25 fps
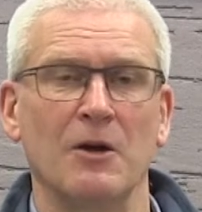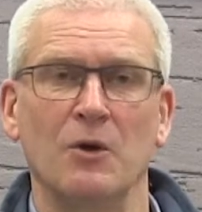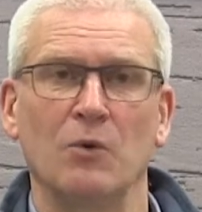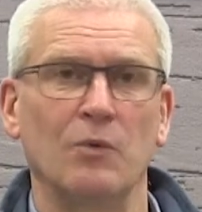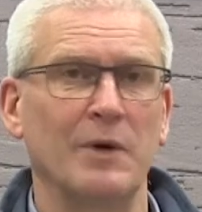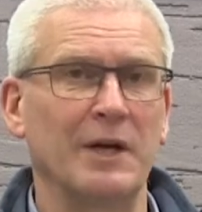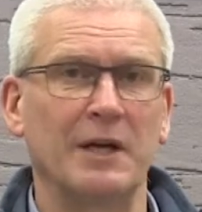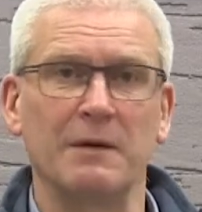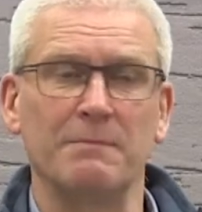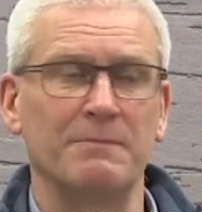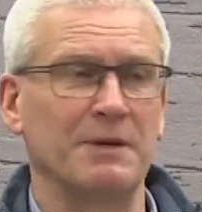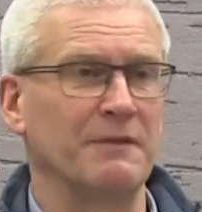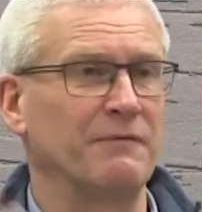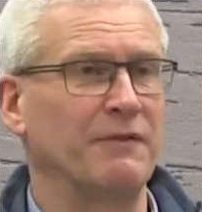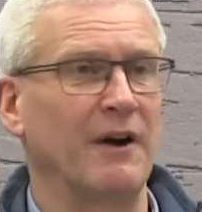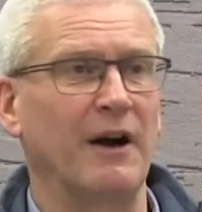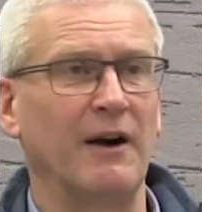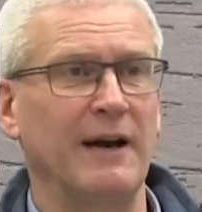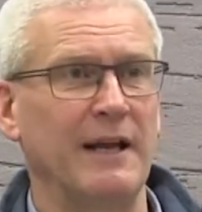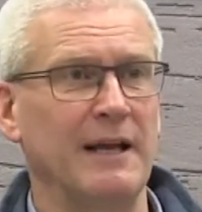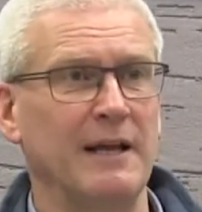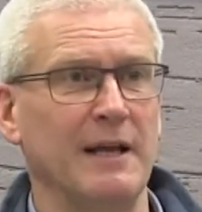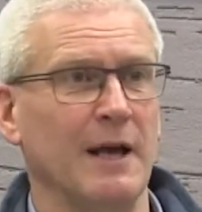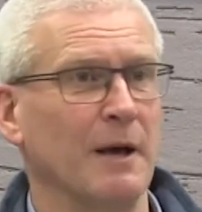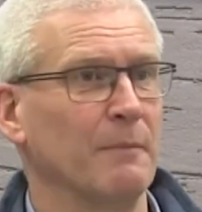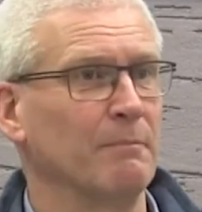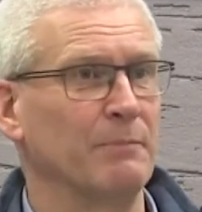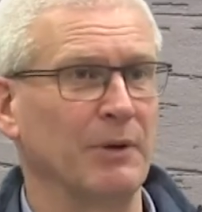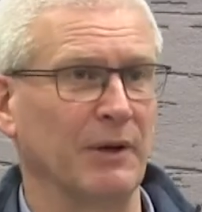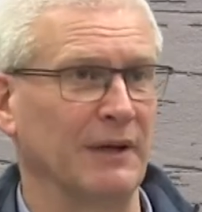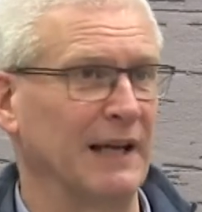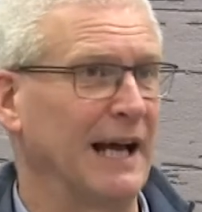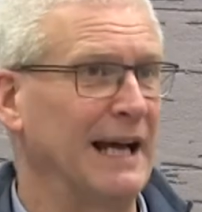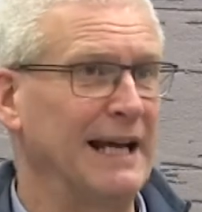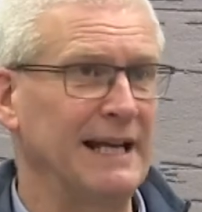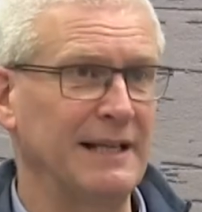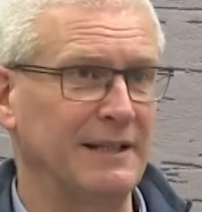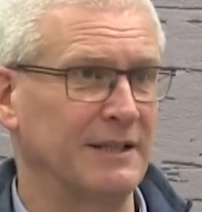We can be very
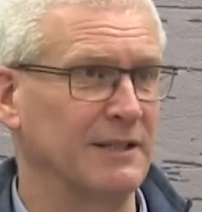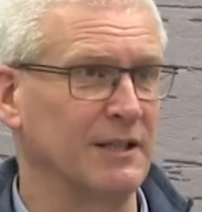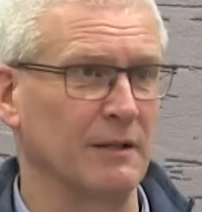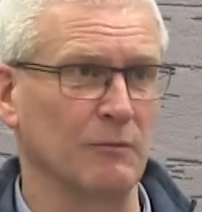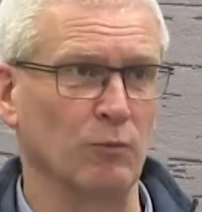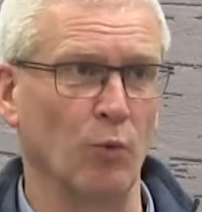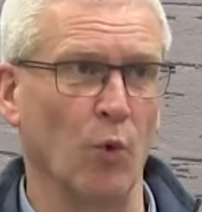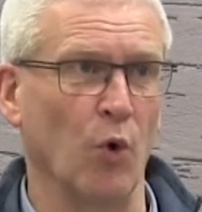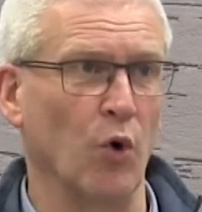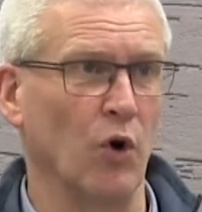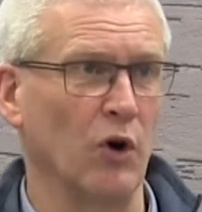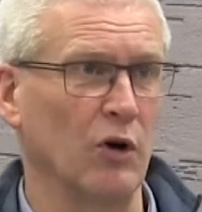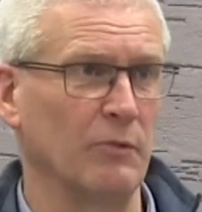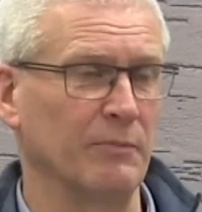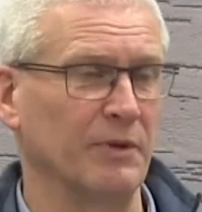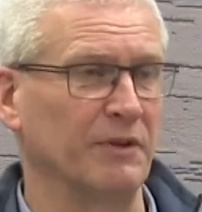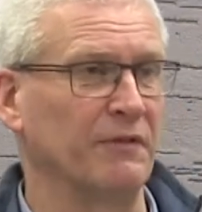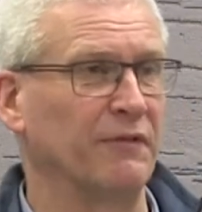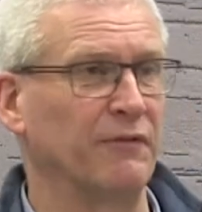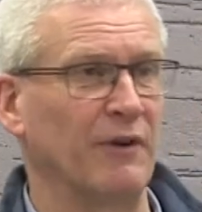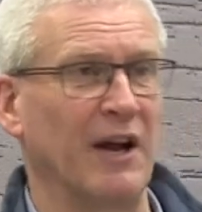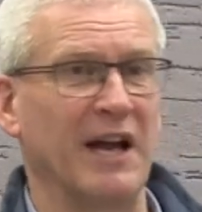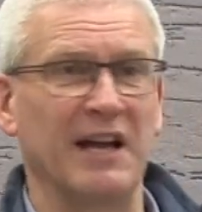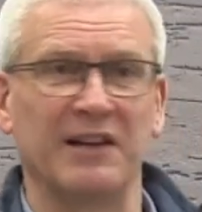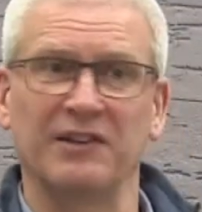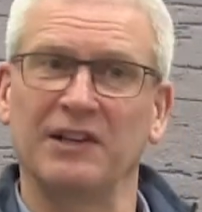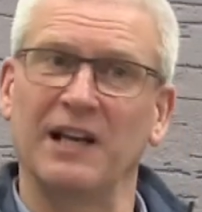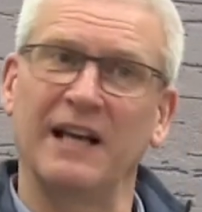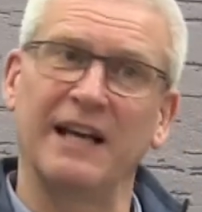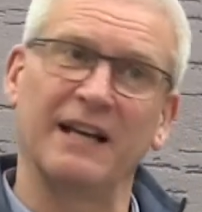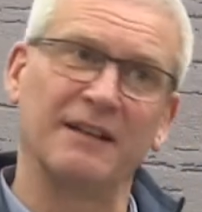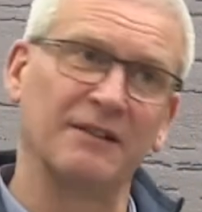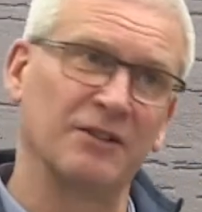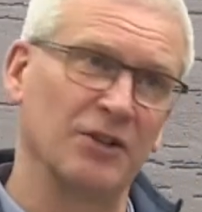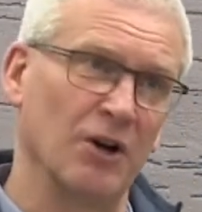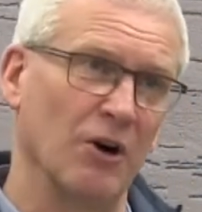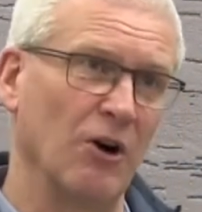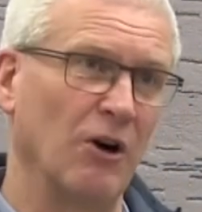polite and warm and friendly
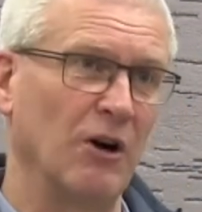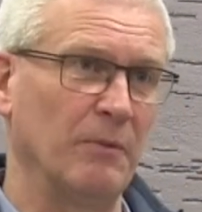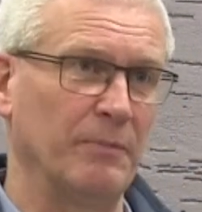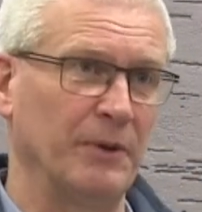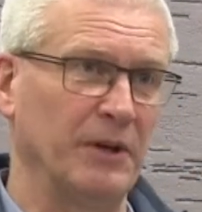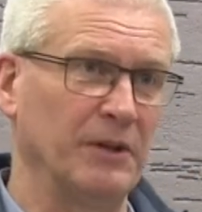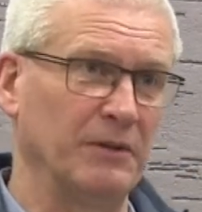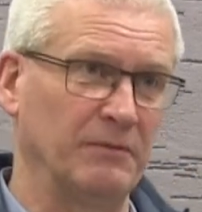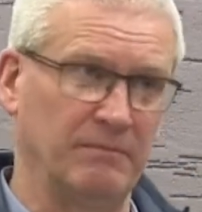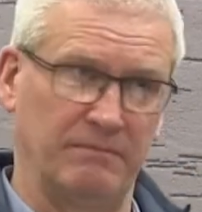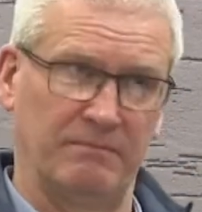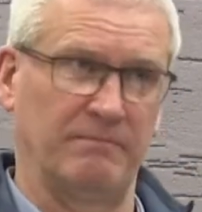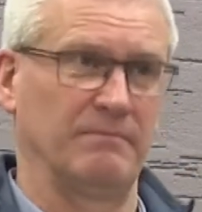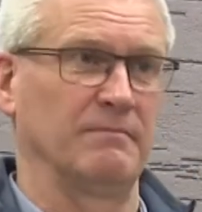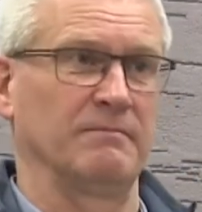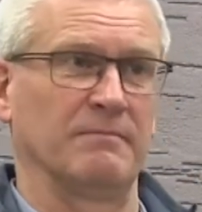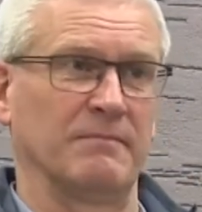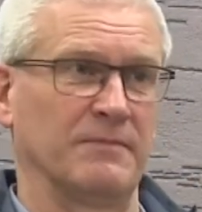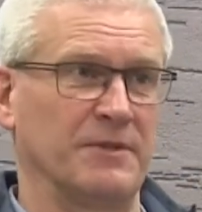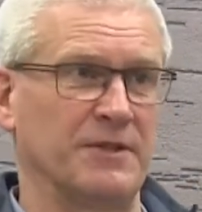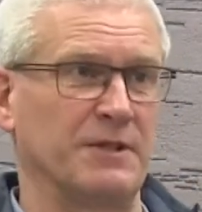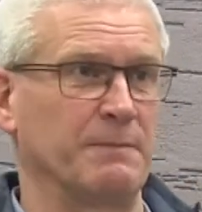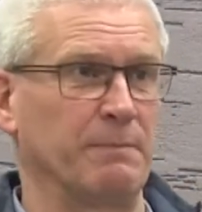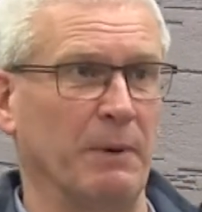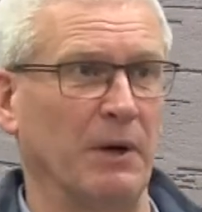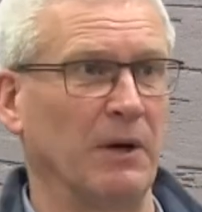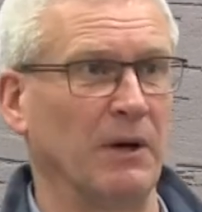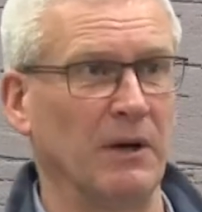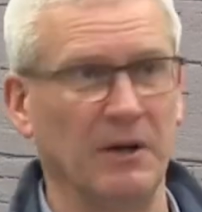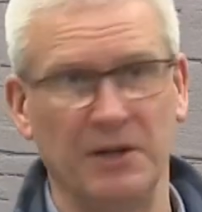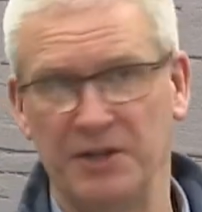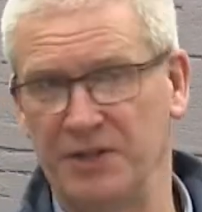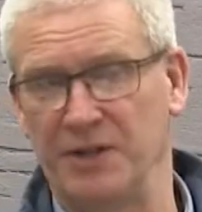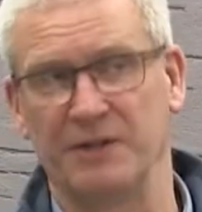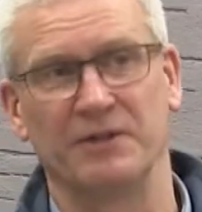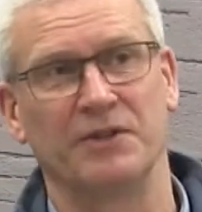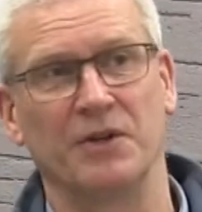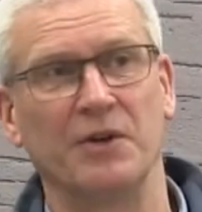and talk about
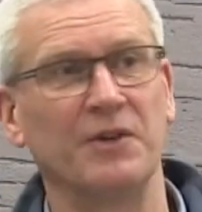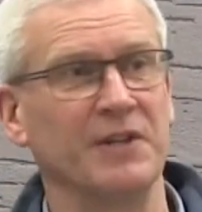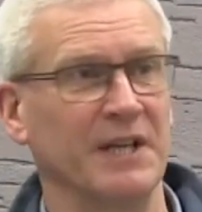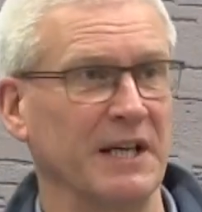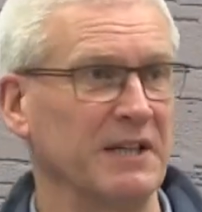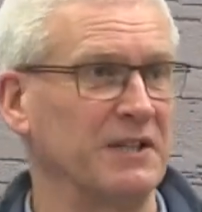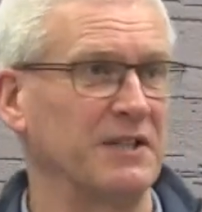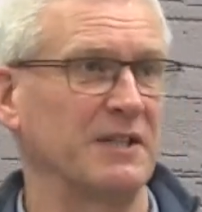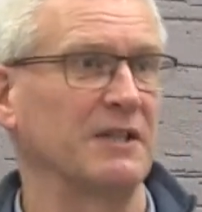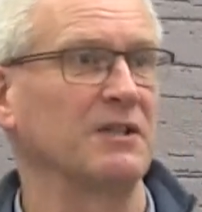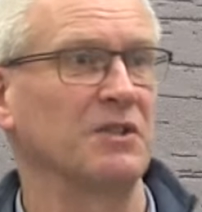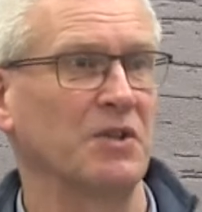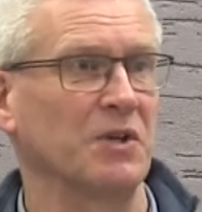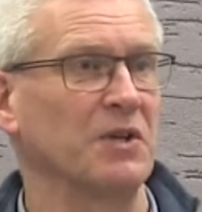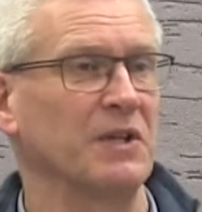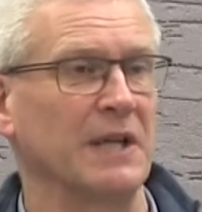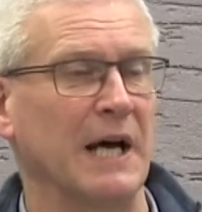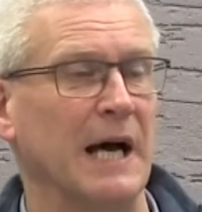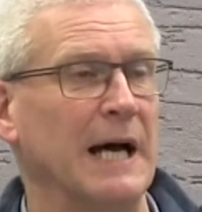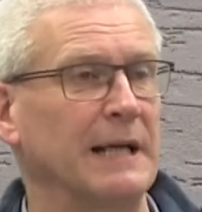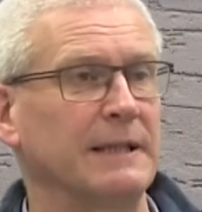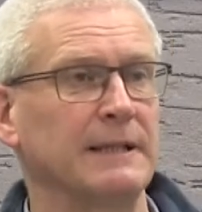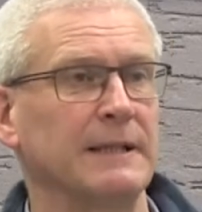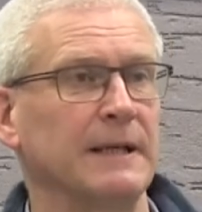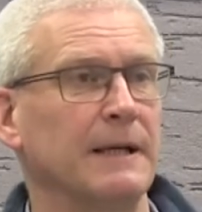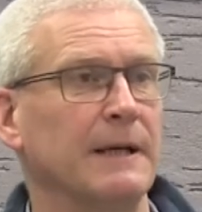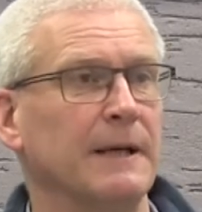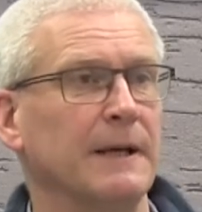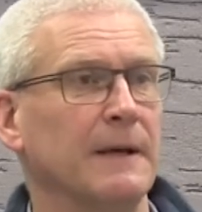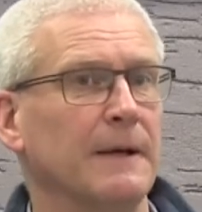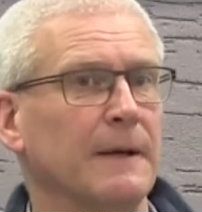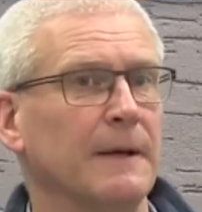spurs and do this and do that.